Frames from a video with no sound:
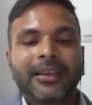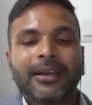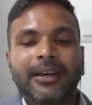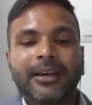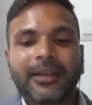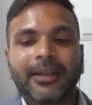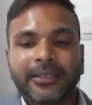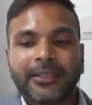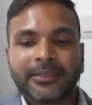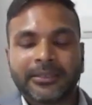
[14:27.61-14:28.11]

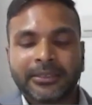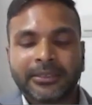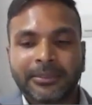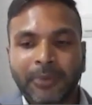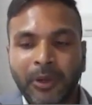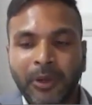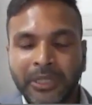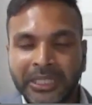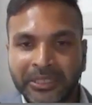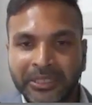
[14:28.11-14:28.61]
The
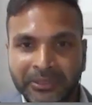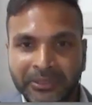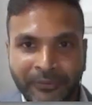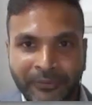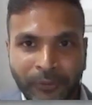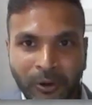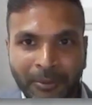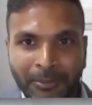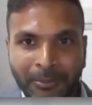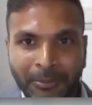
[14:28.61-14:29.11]
Maldives
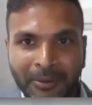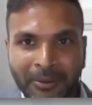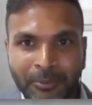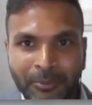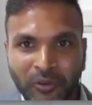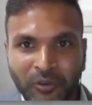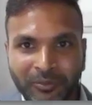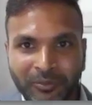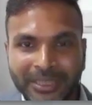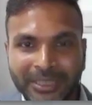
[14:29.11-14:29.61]
Reform
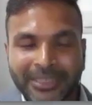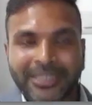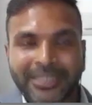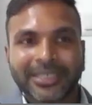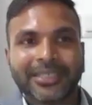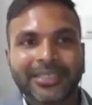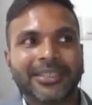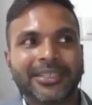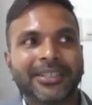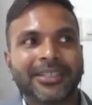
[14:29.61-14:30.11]
Movement,
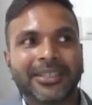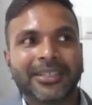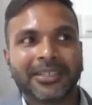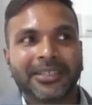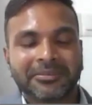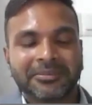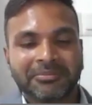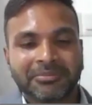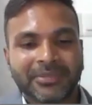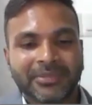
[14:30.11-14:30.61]

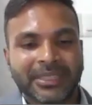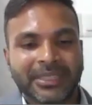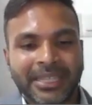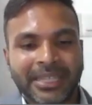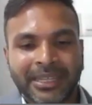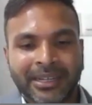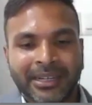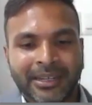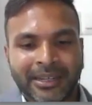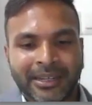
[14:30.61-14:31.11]
they
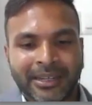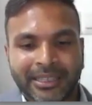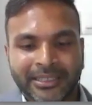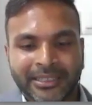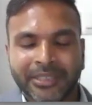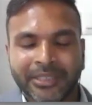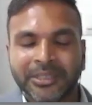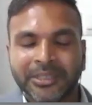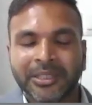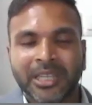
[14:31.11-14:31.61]
are
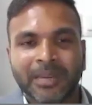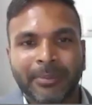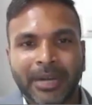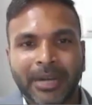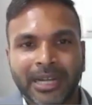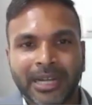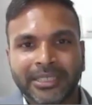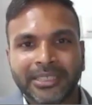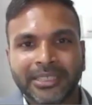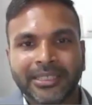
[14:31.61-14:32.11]
essentially a
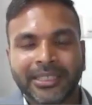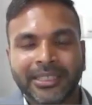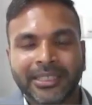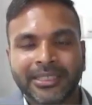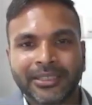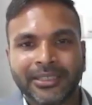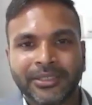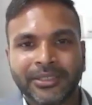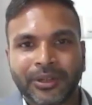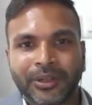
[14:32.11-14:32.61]
party that
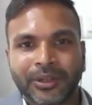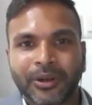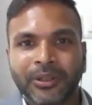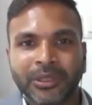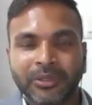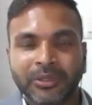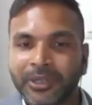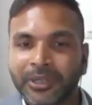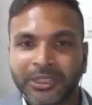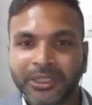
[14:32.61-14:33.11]
is on
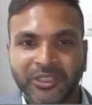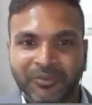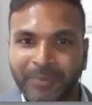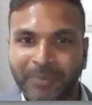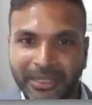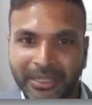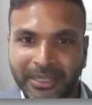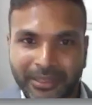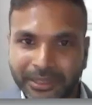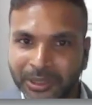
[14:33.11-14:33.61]
the verge of
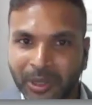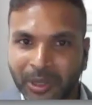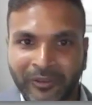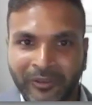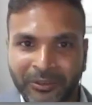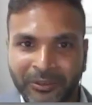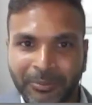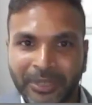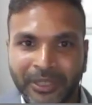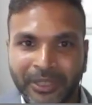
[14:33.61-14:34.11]
being
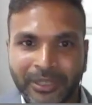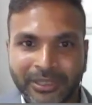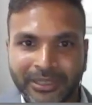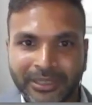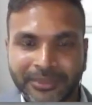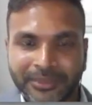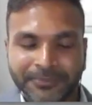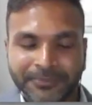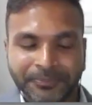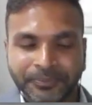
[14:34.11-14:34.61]
dissolved because